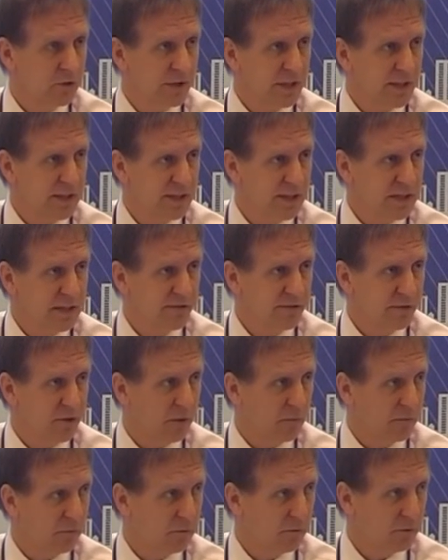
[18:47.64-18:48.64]
You can see
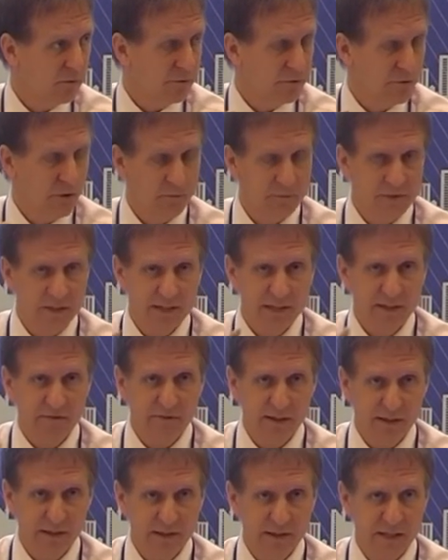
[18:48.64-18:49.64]
from this
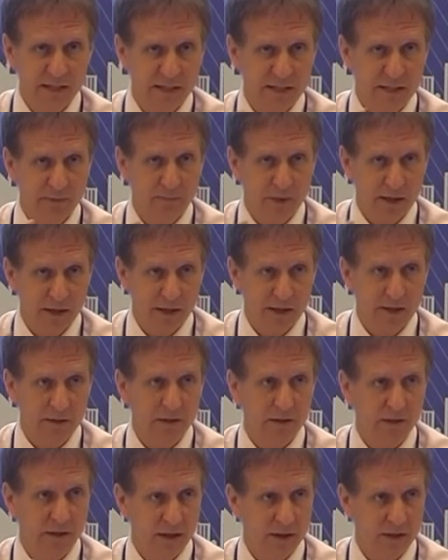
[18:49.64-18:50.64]
event,
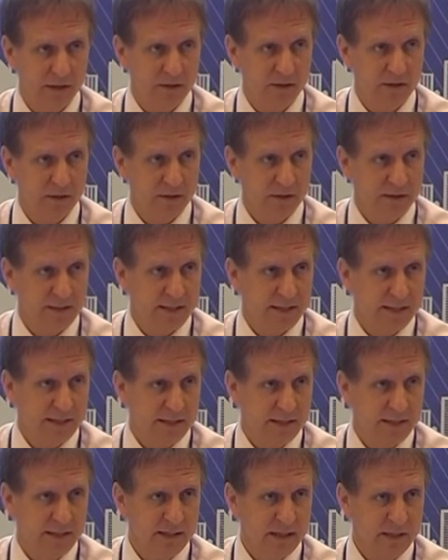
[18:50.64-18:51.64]
Inspire and
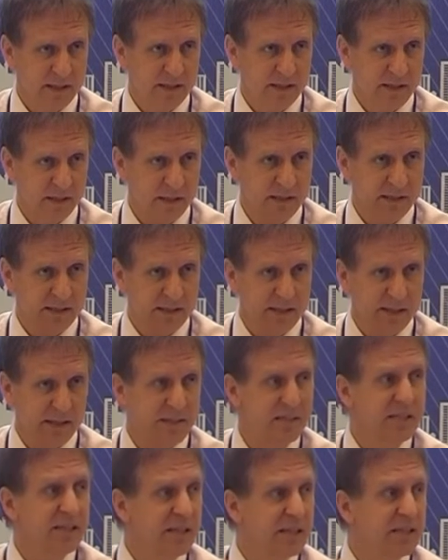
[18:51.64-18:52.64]
Size, that
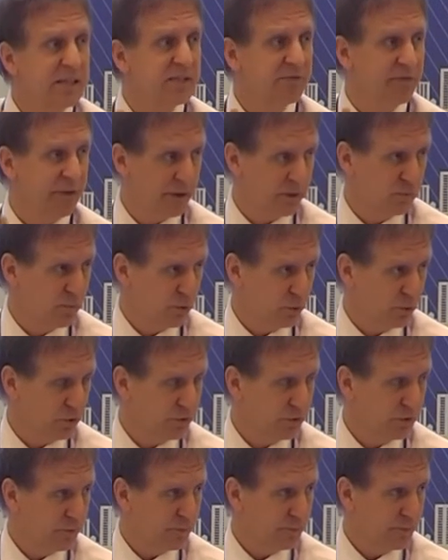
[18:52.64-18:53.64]
it is very
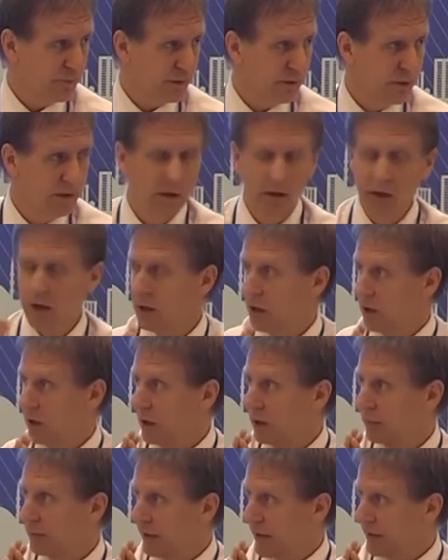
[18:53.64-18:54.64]
broad.
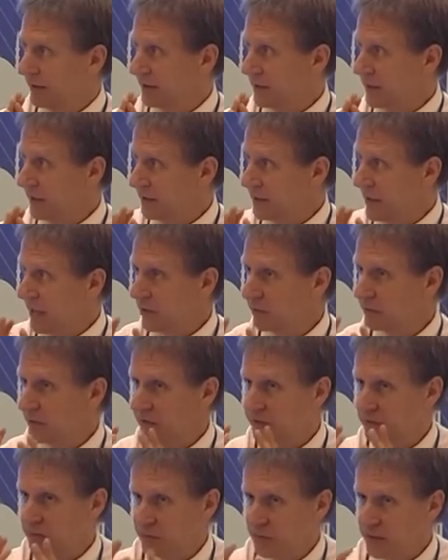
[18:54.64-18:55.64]
But I think now
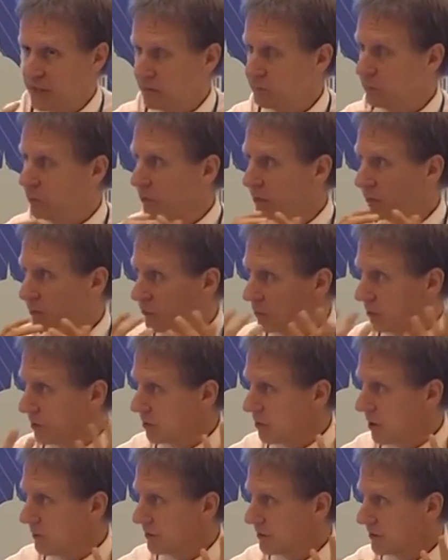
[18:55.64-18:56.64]
that we get more and more
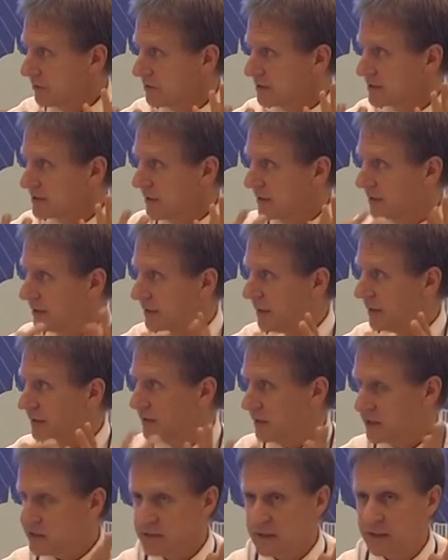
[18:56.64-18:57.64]
a common understanding
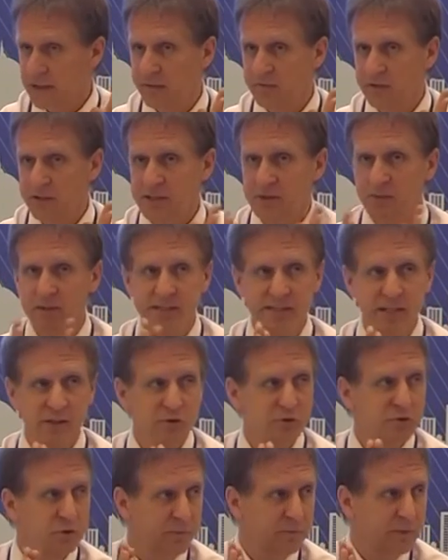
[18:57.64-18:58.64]
at national level as well as
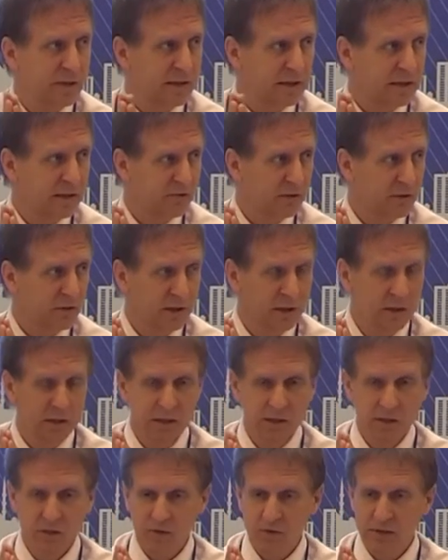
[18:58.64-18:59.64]
at the European level,
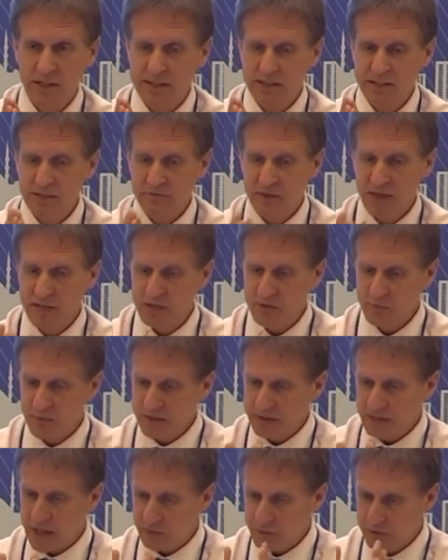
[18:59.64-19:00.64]
so let's try as
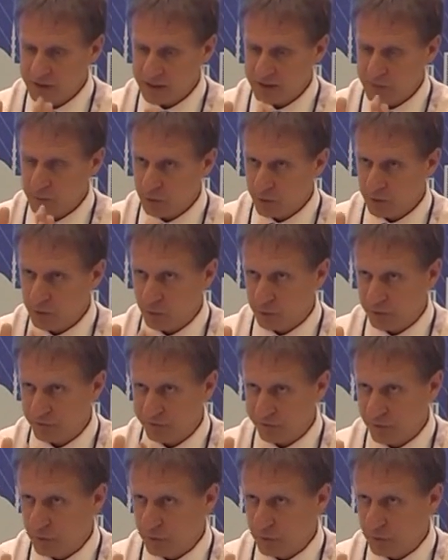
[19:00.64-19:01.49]
well now to get more and more